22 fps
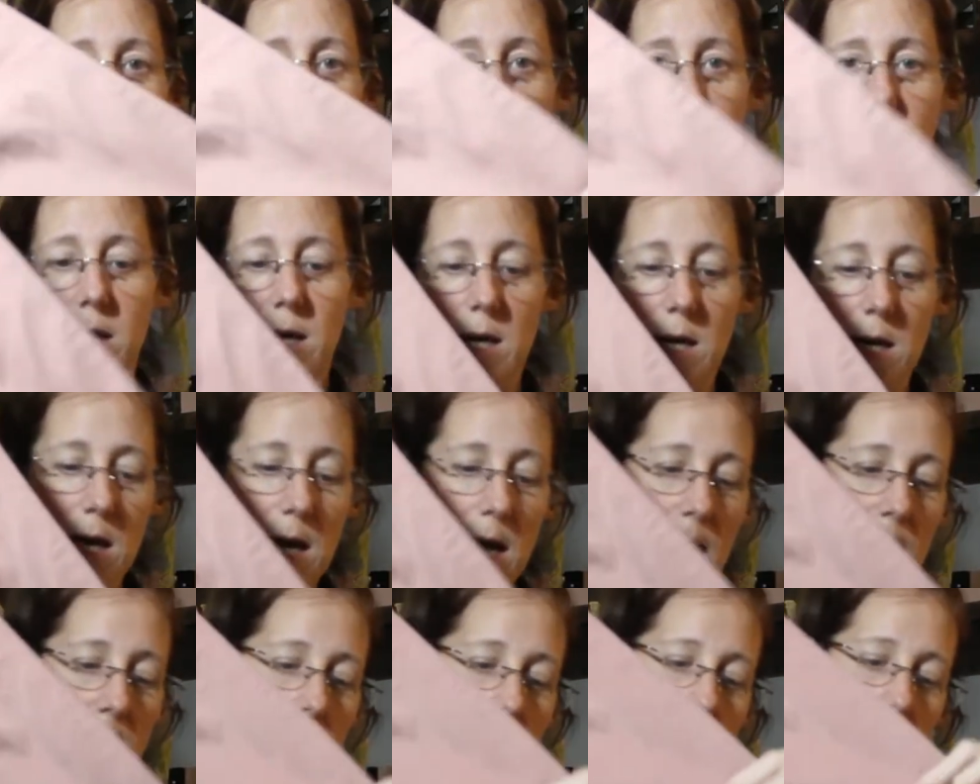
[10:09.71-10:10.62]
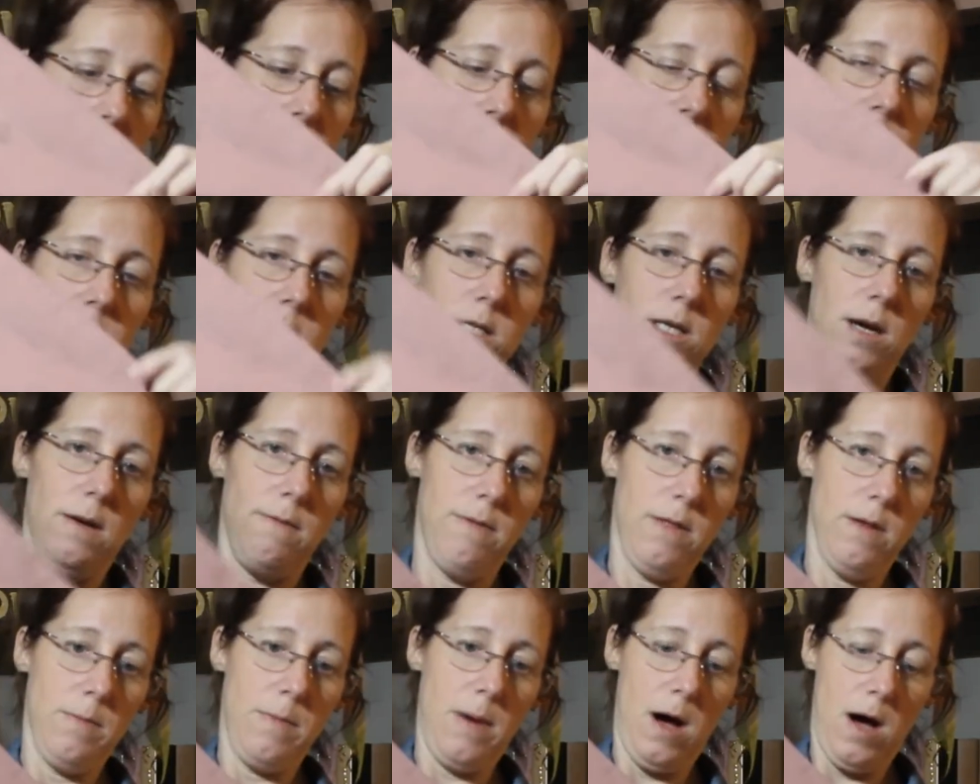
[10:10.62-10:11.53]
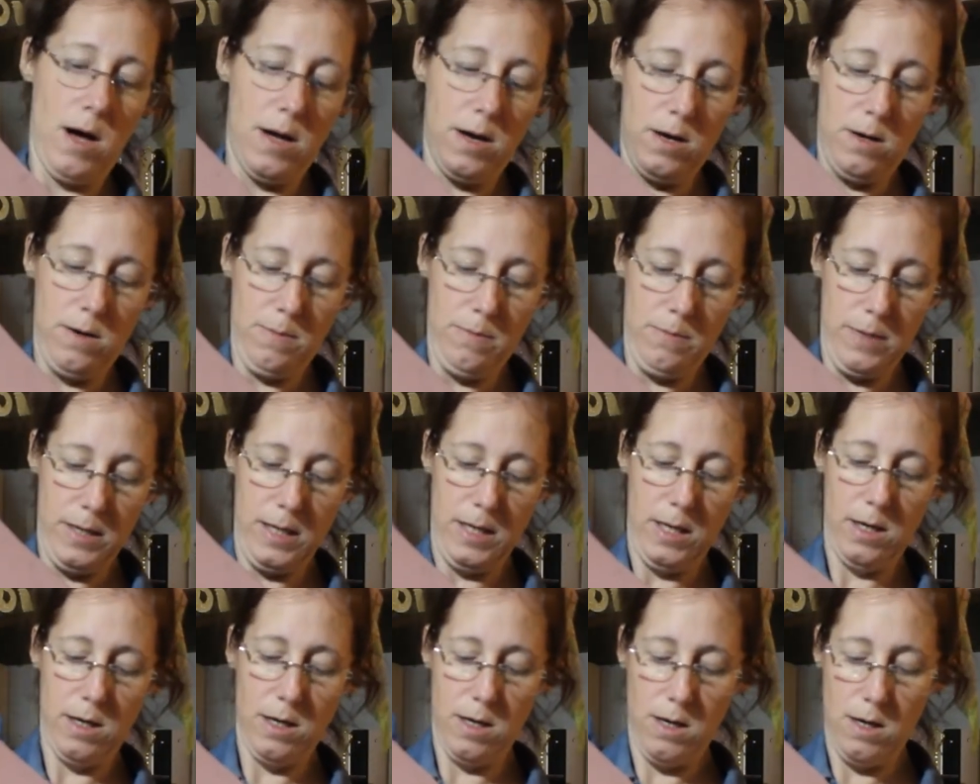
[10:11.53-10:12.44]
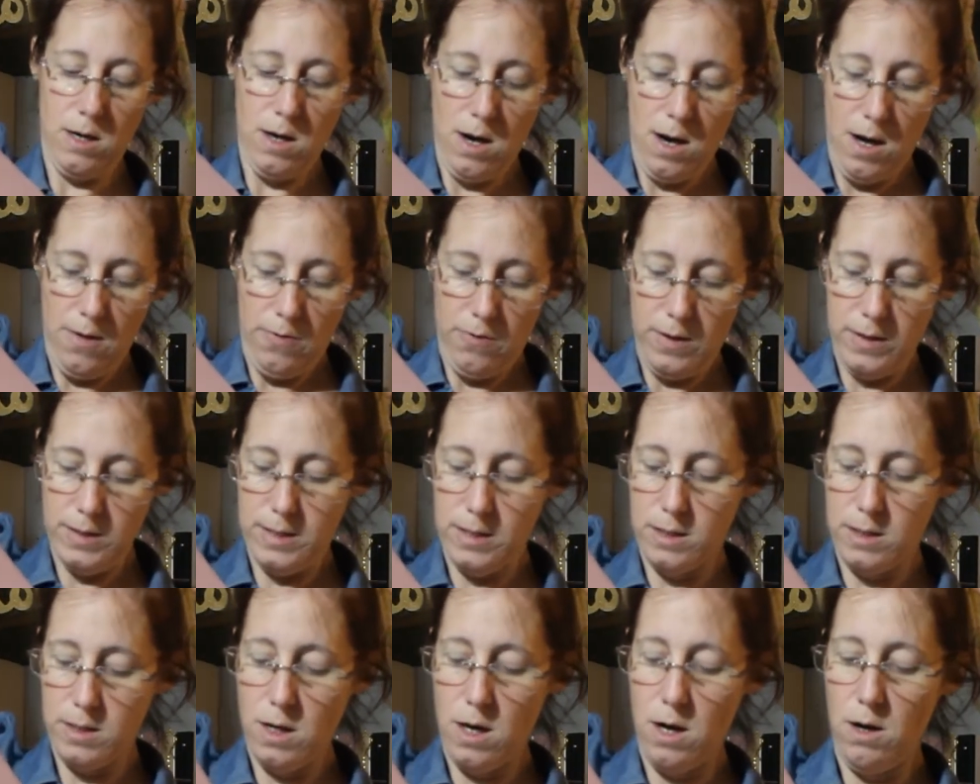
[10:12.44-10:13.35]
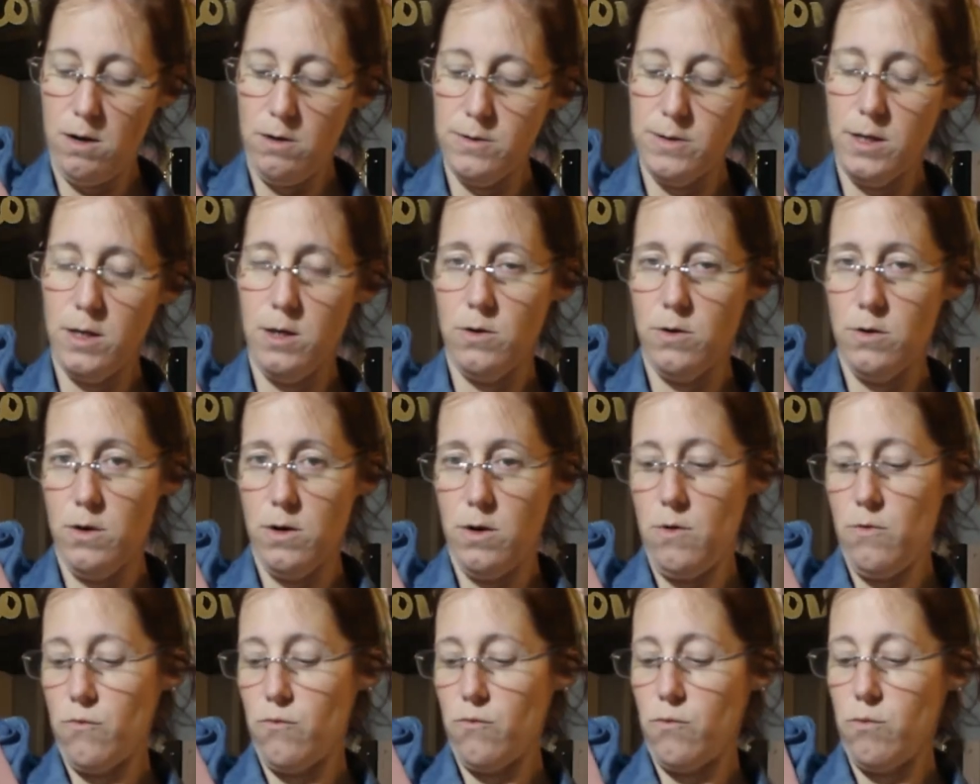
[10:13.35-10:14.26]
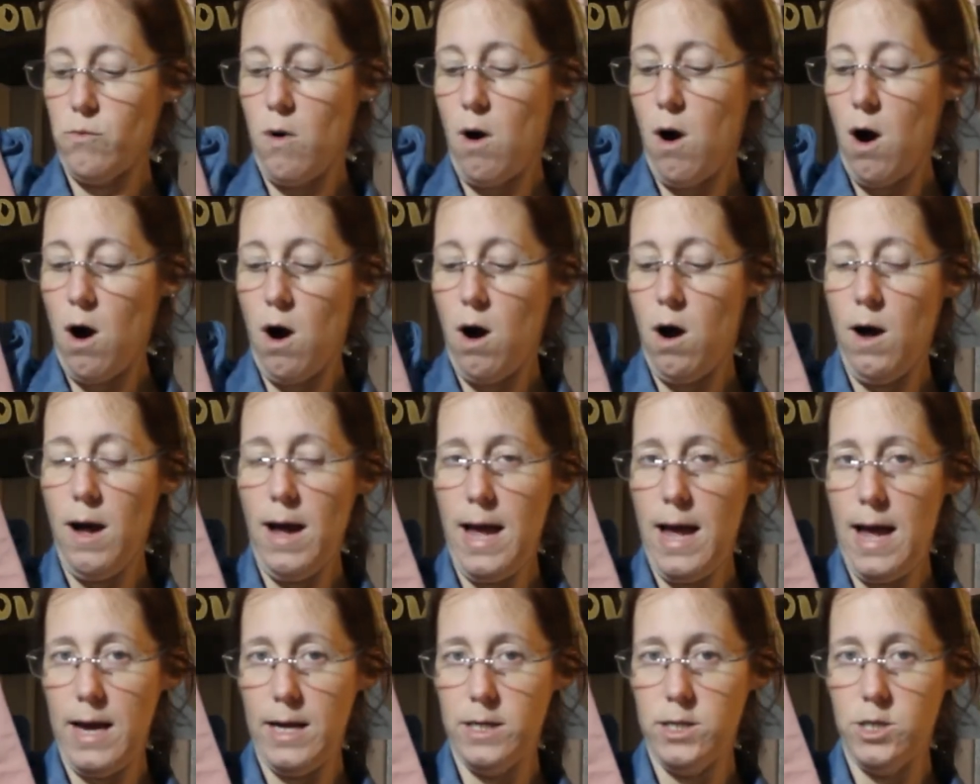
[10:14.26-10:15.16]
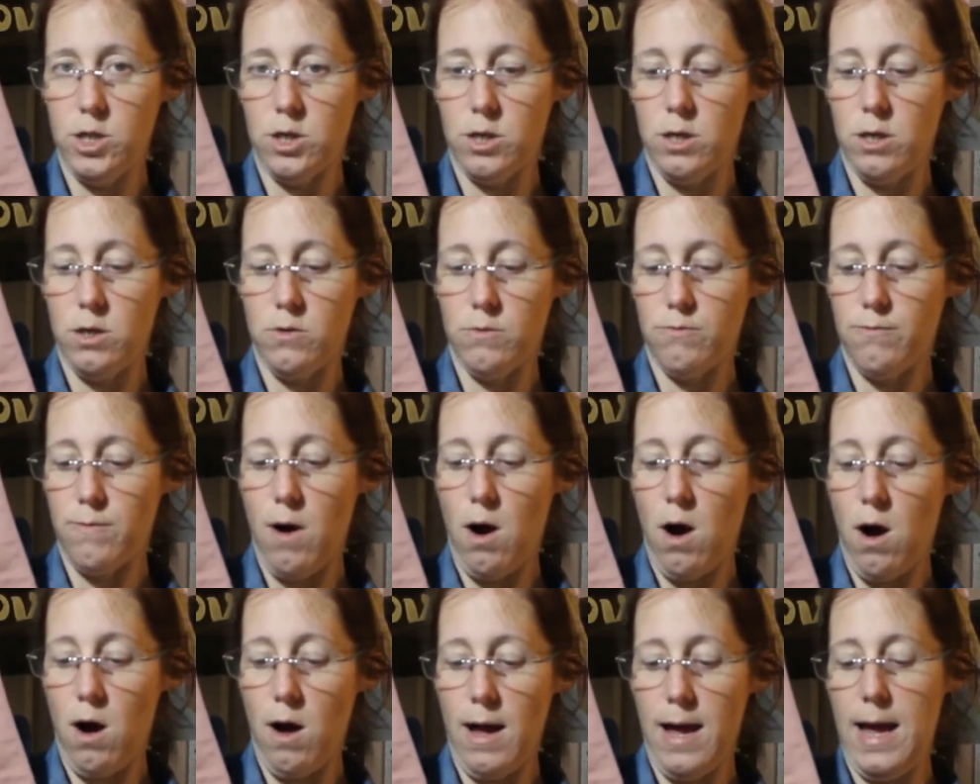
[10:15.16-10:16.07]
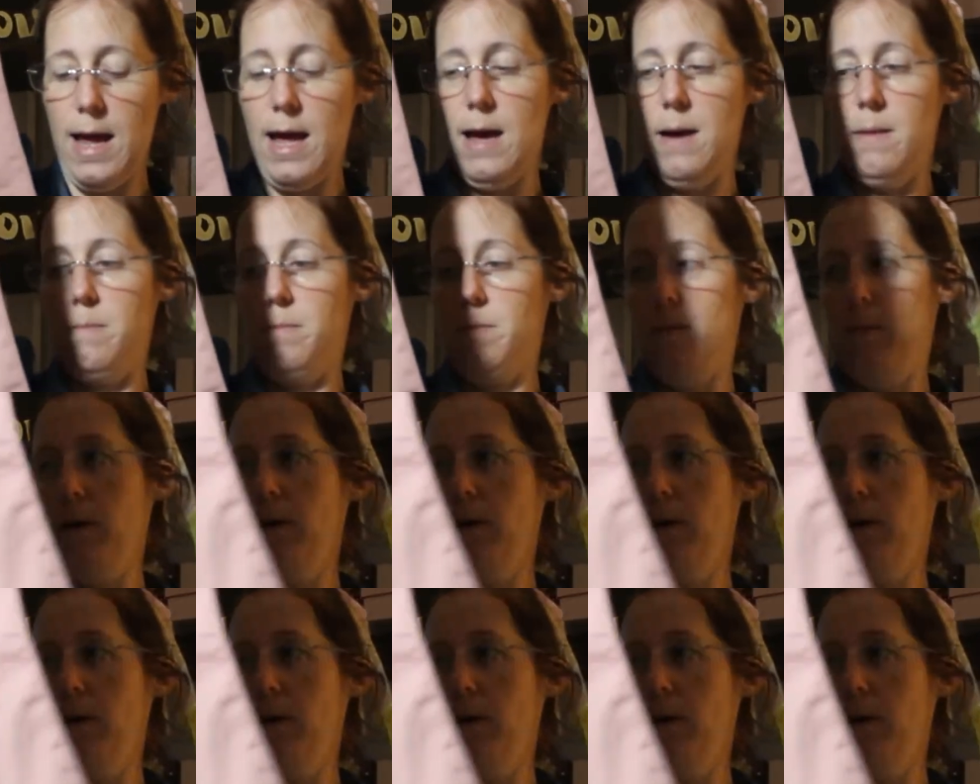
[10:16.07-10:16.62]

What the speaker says: The end of the bottom here, this is called a raw edge or a raw hem.